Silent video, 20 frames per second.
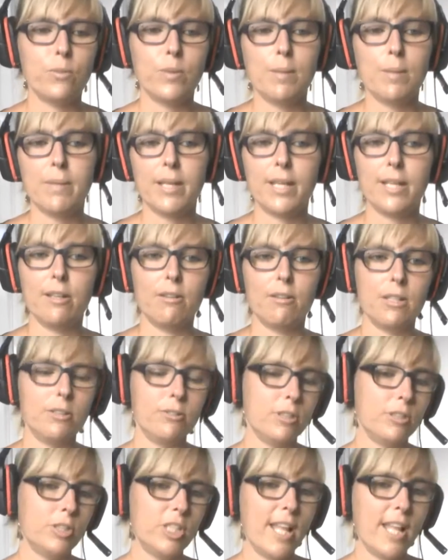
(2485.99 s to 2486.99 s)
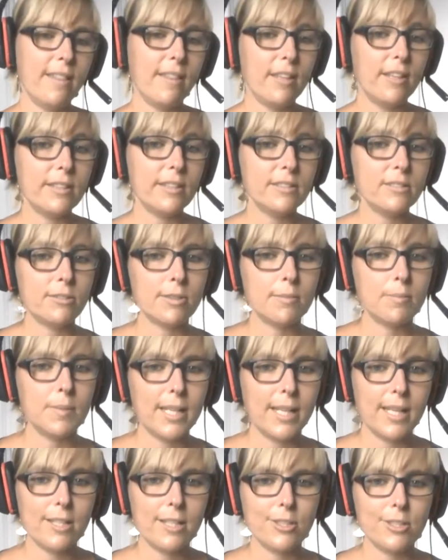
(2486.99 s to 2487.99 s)
women or no gender
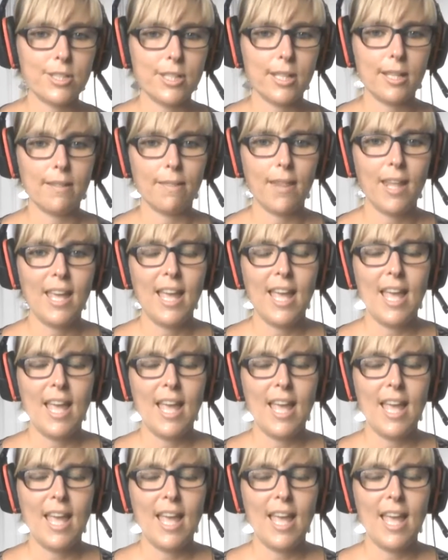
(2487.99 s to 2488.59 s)
discrimination.